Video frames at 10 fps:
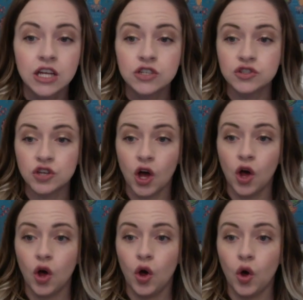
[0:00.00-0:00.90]

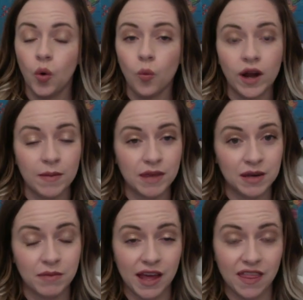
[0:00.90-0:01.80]
So what I
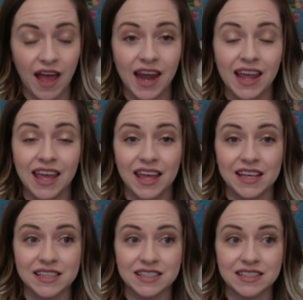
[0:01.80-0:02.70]
mean by that
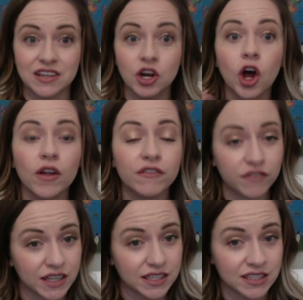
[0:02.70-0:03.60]
is they're called fixed